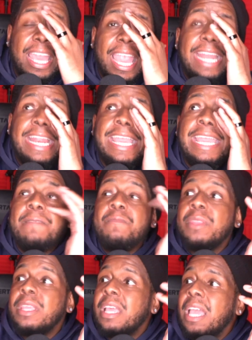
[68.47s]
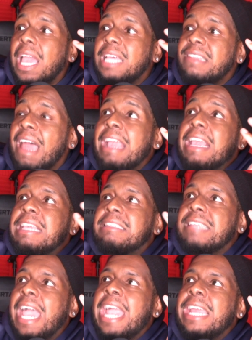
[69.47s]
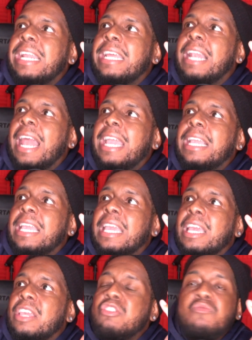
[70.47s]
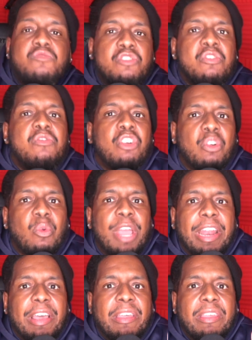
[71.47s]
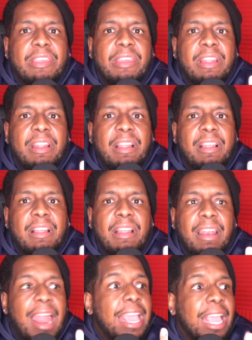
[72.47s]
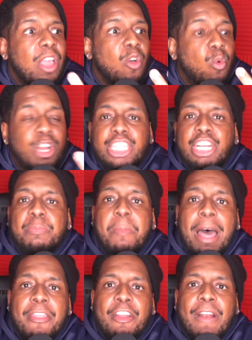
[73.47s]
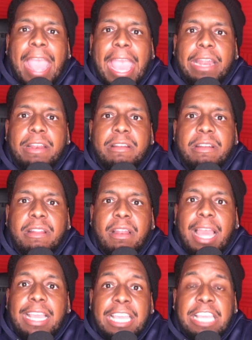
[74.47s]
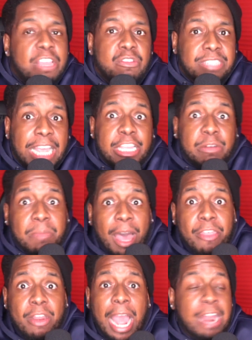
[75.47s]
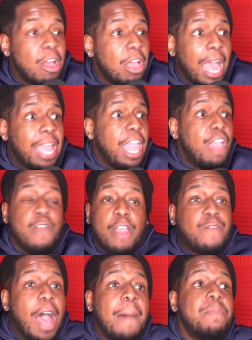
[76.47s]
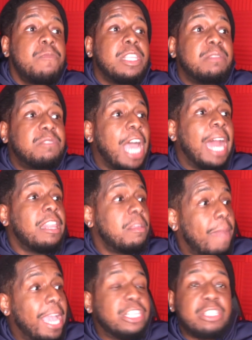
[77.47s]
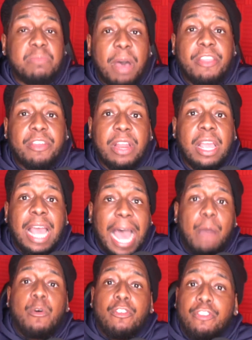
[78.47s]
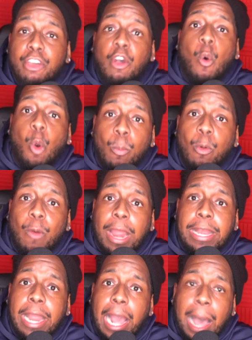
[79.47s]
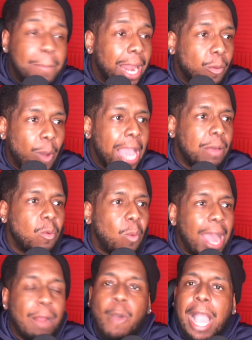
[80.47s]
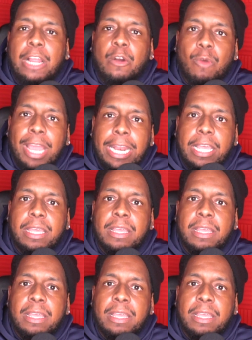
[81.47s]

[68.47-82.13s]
And then it's like he's saying it like you knew Coretta. Like, where's your mother at? Like, can you say your mother? I know if I'm Jonathan Majors' mother, I would feel horrible right now. I'm like, why Coretta?